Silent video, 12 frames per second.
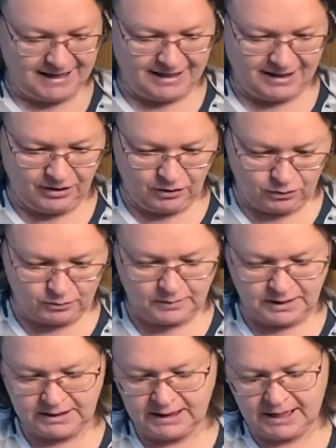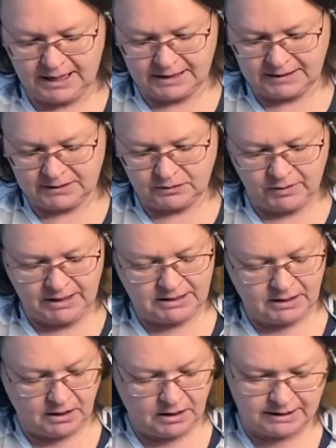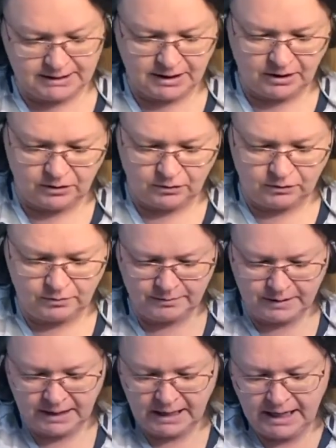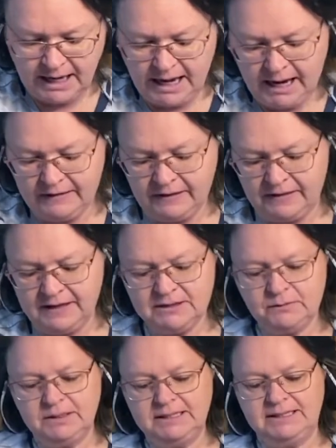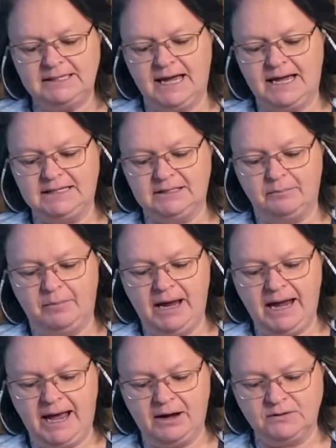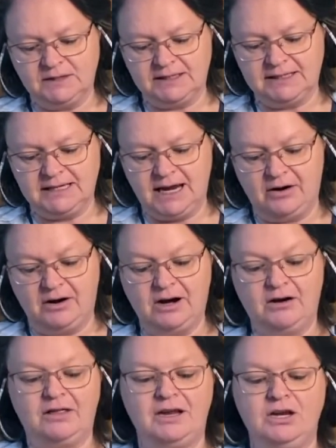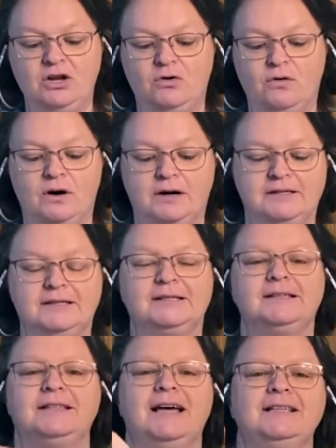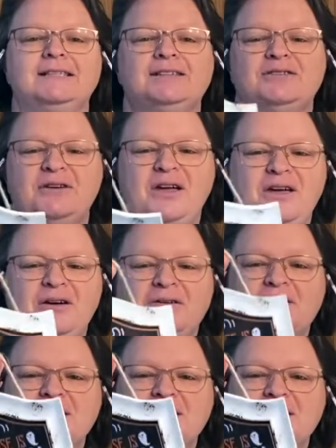The Home uh, Sweet Haunted Home. And then this one says, my house is scarier than yours. That's so cute.